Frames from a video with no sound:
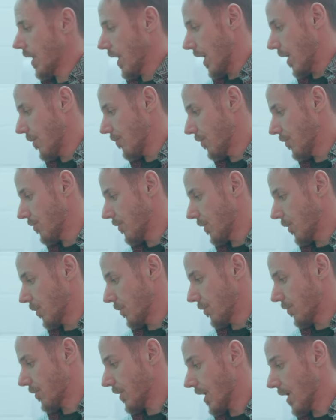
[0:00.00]
amp with a
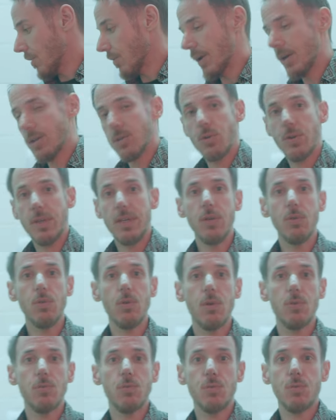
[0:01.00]
lot of character here
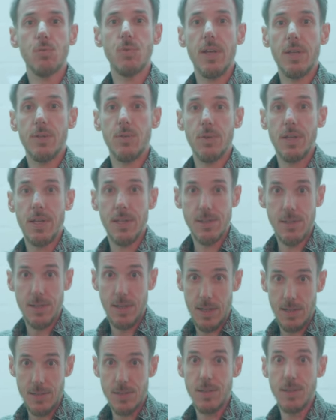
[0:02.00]
and together that's a
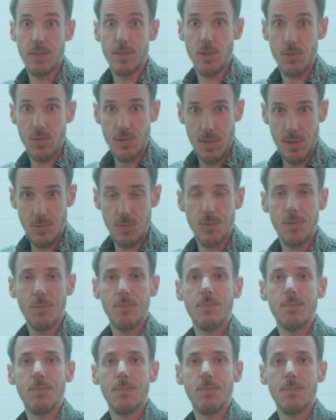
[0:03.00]
nice guitar sound.